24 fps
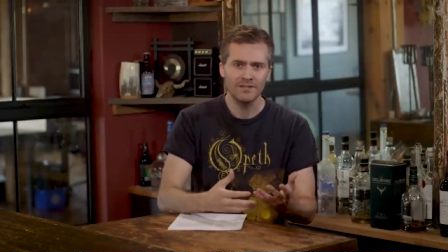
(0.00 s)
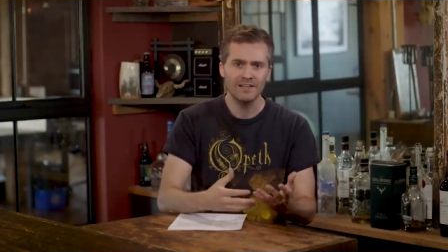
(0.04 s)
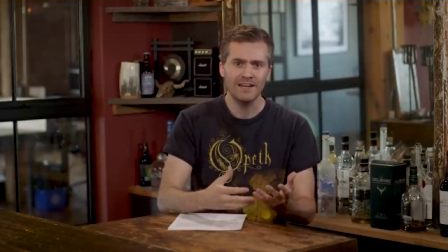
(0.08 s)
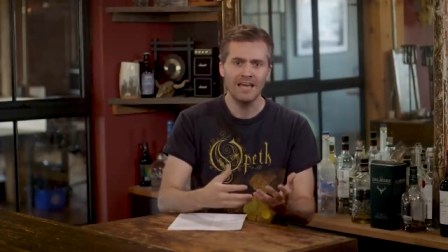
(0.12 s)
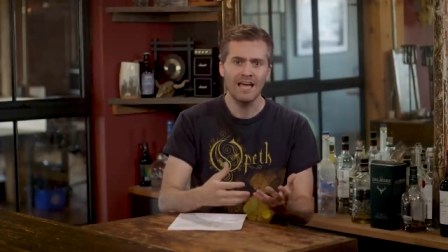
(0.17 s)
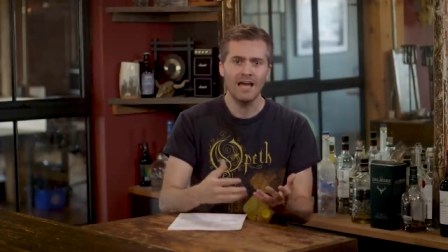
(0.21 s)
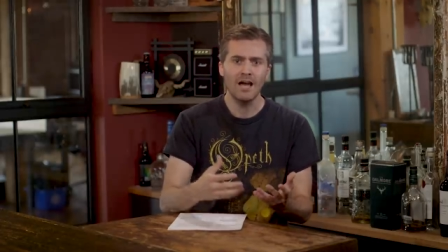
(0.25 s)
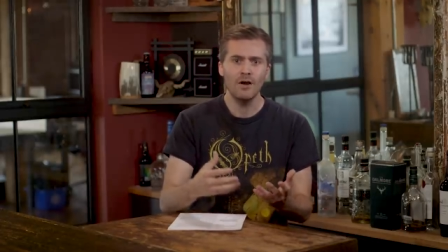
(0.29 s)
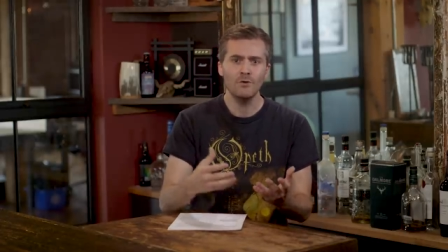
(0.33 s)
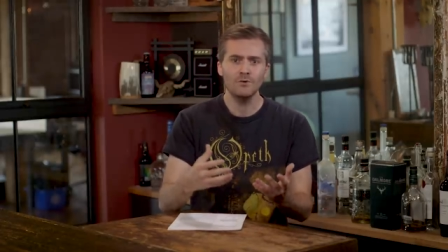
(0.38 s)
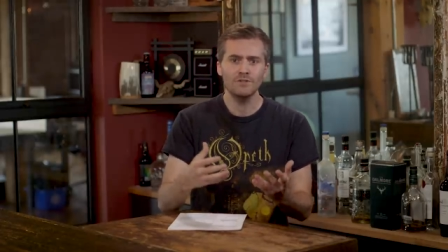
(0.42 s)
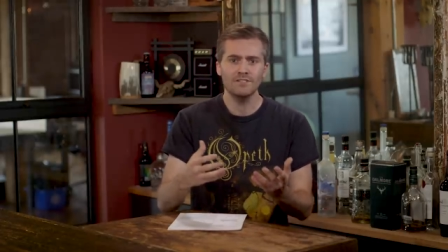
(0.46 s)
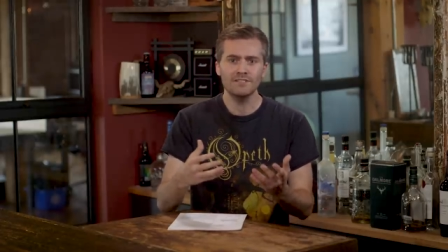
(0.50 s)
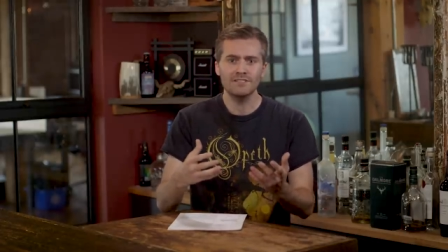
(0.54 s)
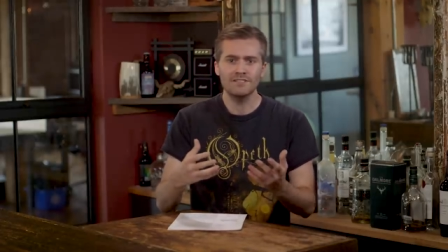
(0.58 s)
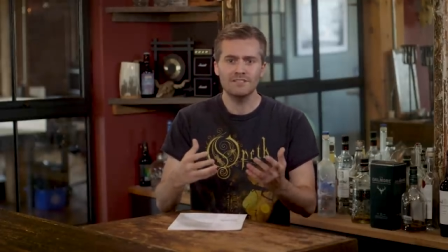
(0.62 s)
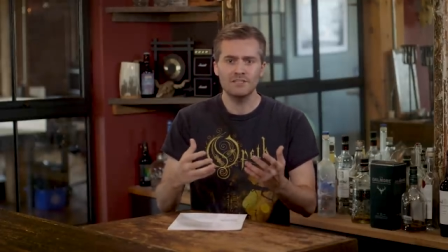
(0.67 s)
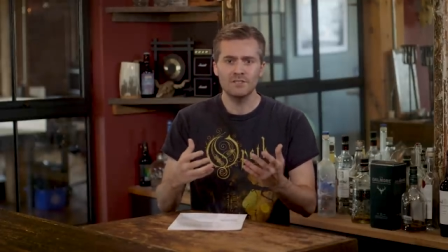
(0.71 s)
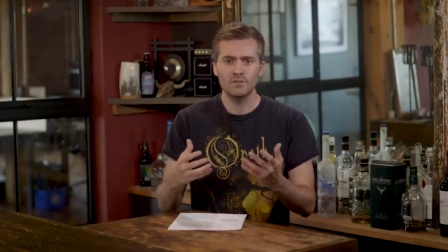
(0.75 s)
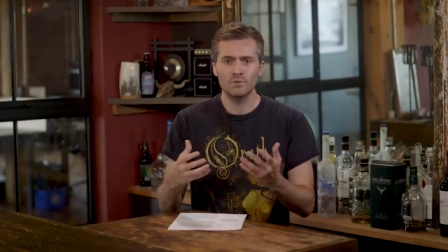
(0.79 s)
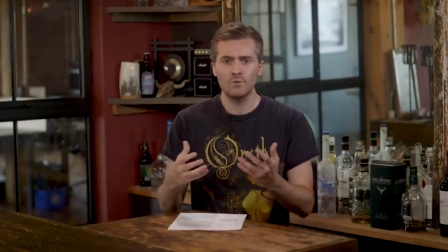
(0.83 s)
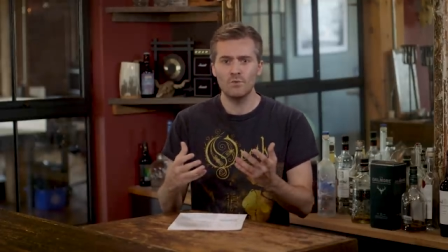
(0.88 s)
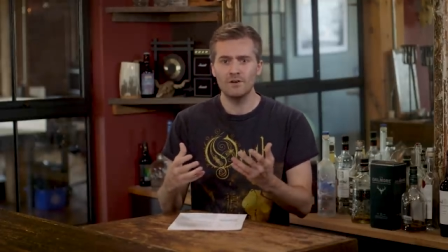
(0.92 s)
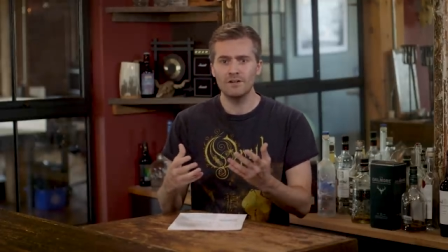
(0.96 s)
and how does
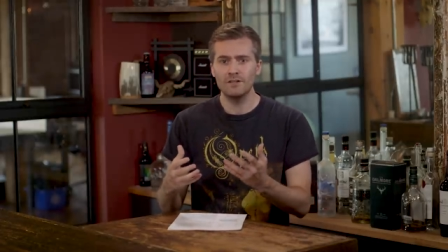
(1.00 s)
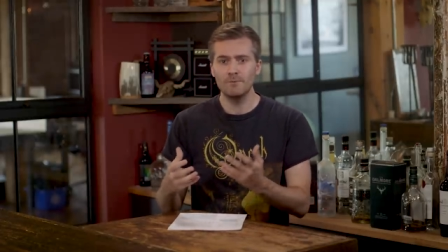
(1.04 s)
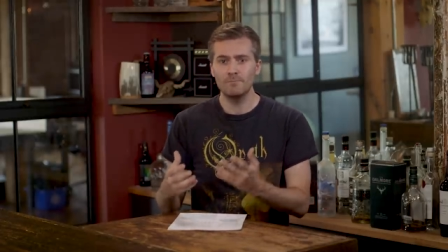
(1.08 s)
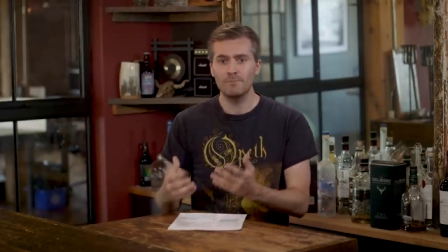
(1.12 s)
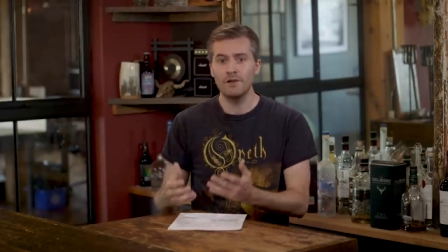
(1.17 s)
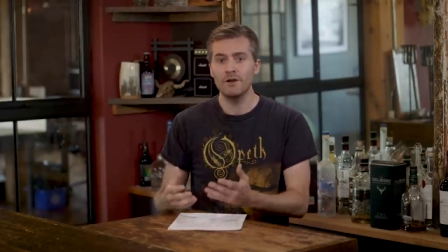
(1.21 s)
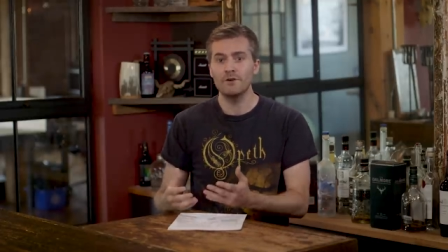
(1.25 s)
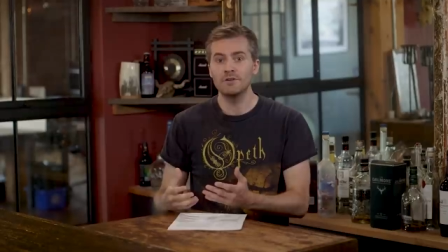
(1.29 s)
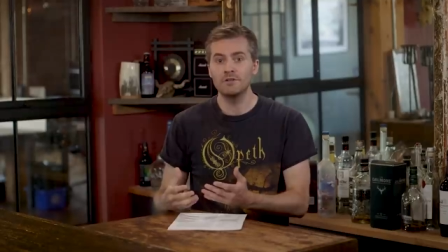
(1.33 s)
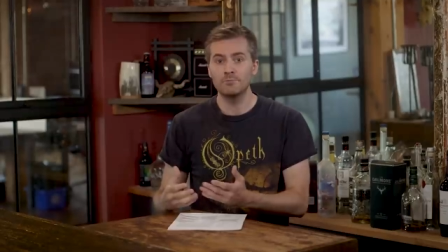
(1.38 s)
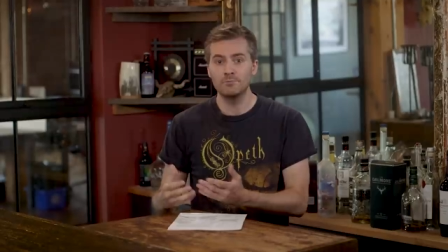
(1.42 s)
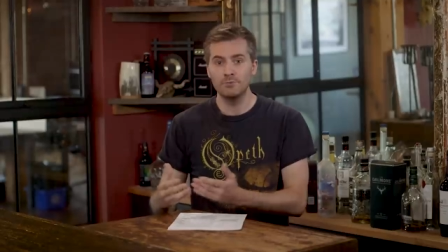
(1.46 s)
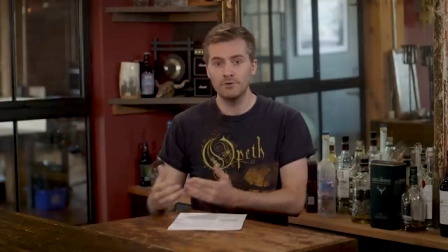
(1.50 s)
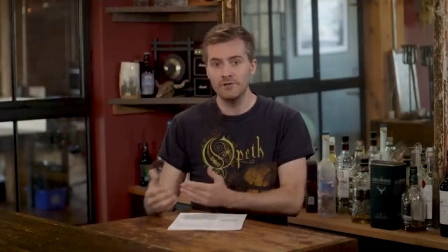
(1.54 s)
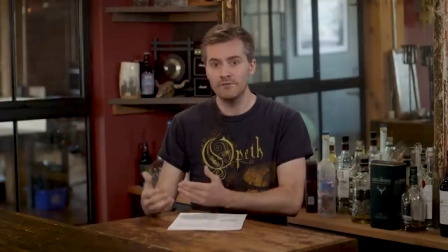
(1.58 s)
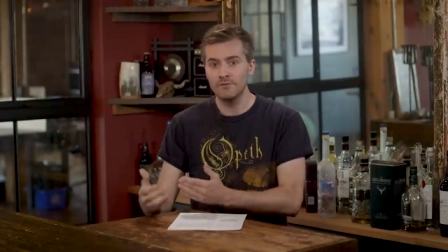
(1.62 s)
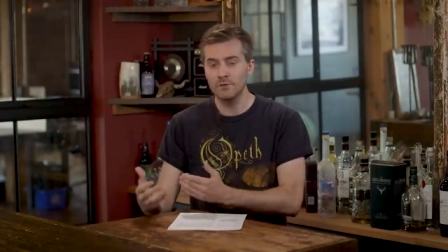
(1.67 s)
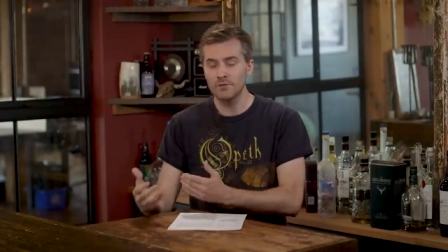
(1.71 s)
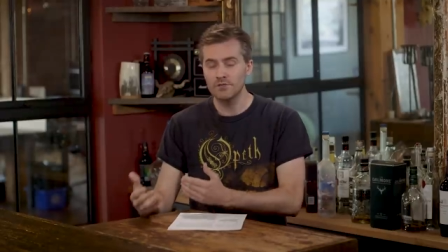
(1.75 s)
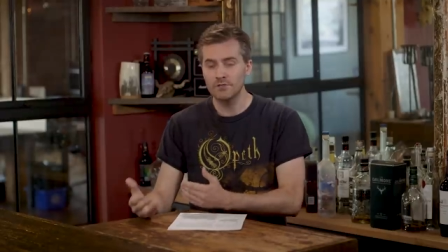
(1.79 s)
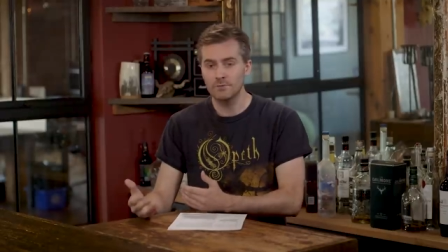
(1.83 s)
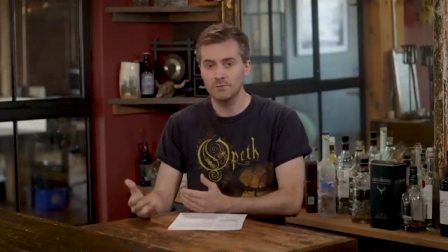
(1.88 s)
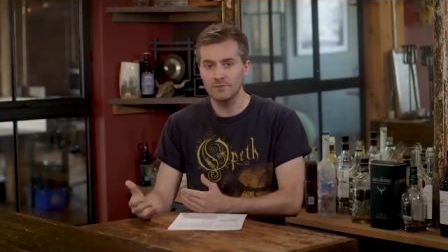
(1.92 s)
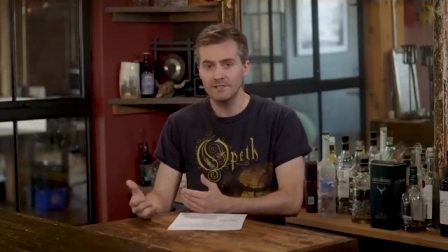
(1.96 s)
this one compare to
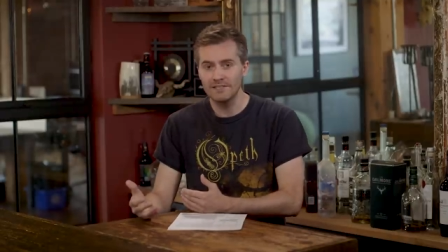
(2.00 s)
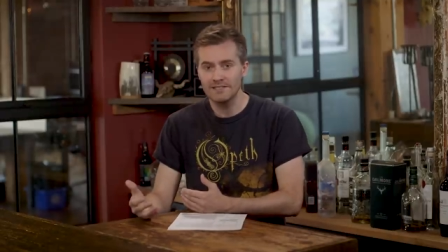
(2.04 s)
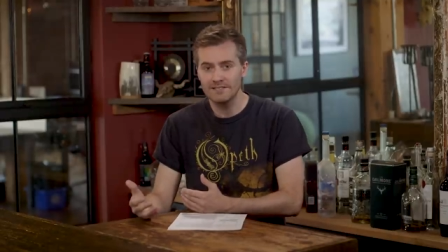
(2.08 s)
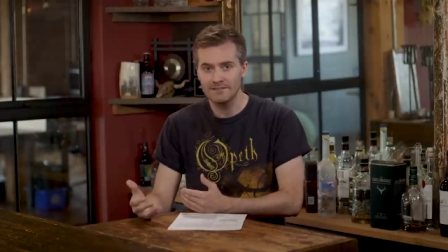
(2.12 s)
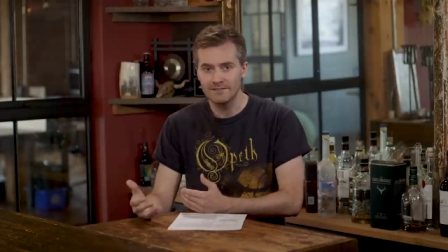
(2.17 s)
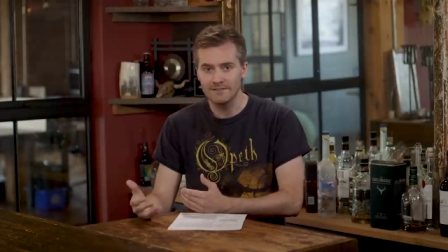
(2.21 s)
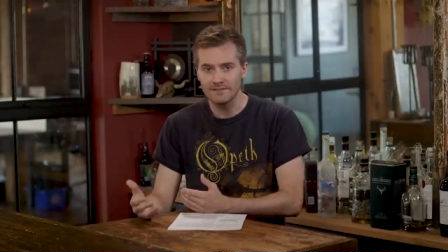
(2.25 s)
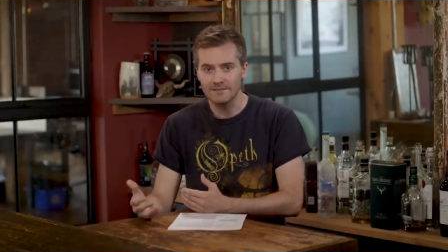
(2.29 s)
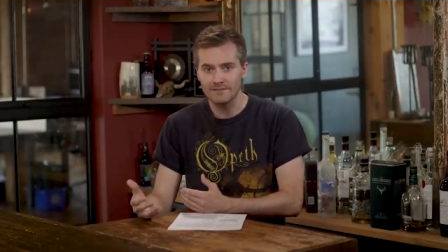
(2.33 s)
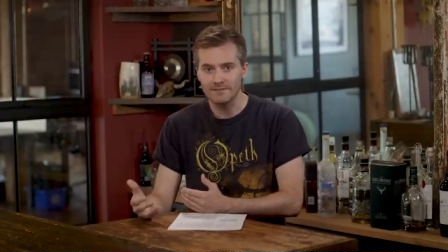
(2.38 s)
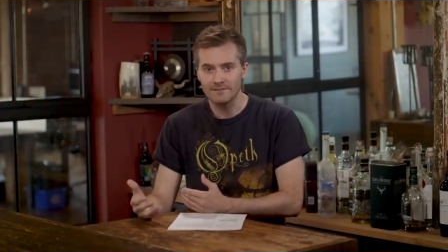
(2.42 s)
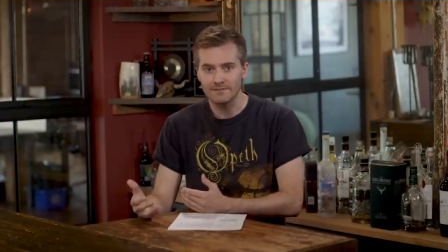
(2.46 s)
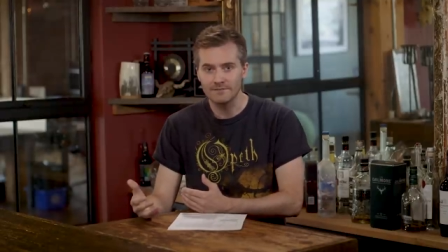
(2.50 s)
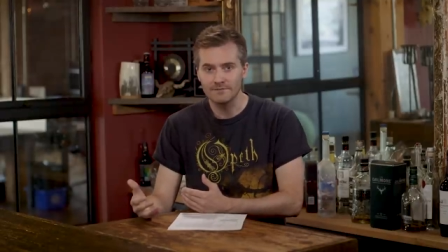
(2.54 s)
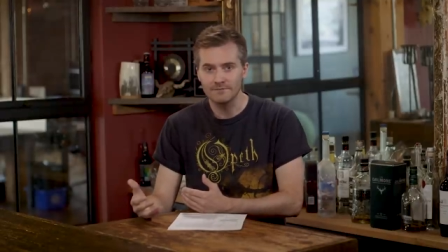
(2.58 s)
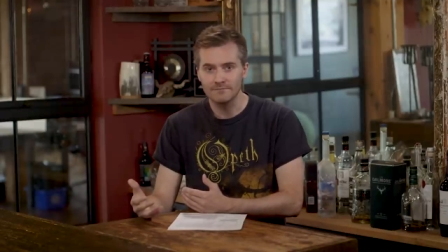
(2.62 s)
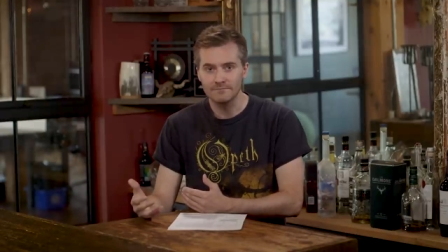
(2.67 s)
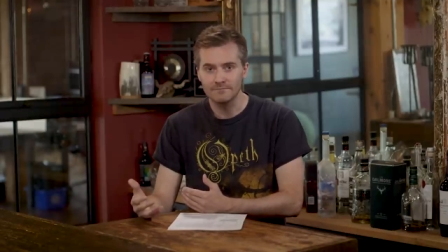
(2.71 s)
previous releases?